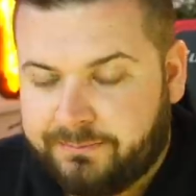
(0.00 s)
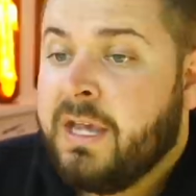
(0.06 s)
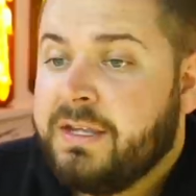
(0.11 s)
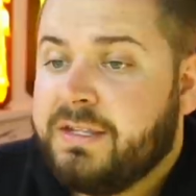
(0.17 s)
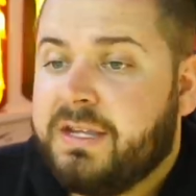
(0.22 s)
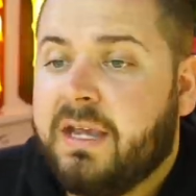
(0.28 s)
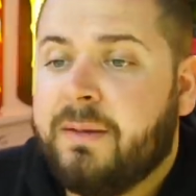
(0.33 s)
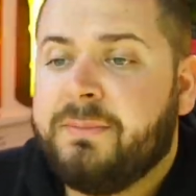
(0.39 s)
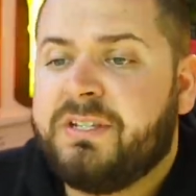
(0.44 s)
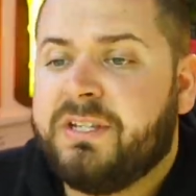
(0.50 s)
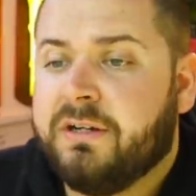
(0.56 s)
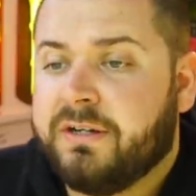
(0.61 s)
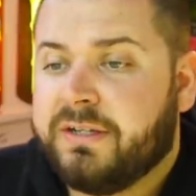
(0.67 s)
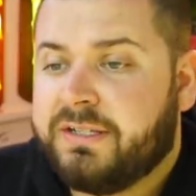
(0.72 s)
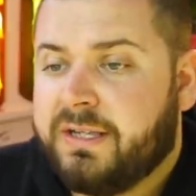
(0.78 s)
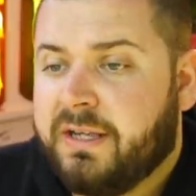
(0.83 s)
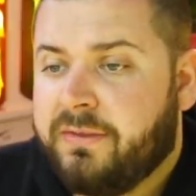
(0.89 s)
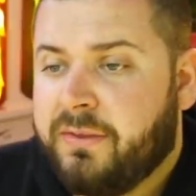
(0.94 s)

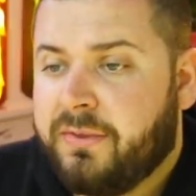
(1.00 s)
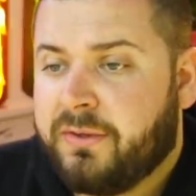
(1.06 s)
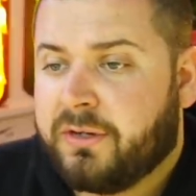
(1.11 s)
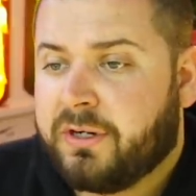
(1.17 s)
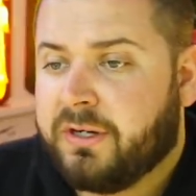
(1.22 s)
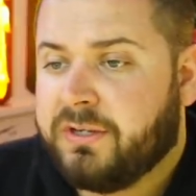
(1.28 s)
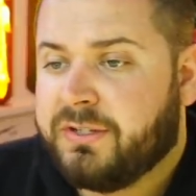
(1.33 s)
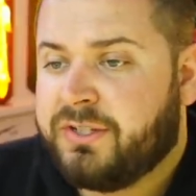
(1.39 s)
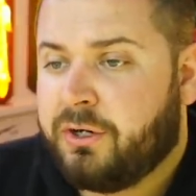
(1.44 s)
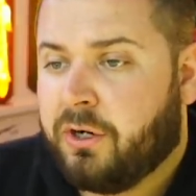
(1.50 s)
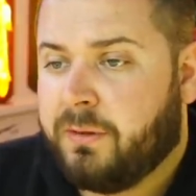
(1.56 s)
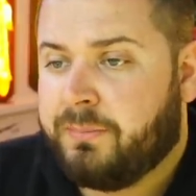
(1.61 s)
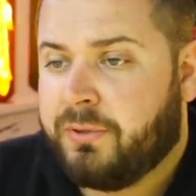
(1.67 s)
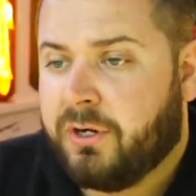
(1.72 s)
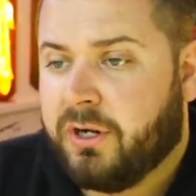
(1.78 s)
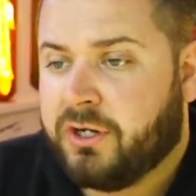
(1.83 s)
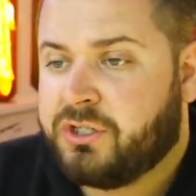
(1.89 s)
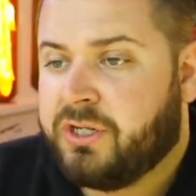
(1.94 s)
Samsung said that they're going to start
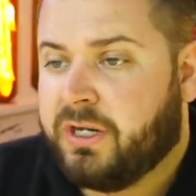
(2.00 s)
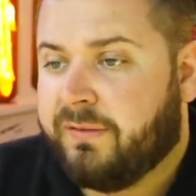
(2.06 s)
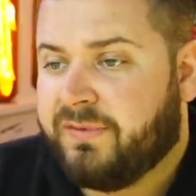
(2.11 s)
production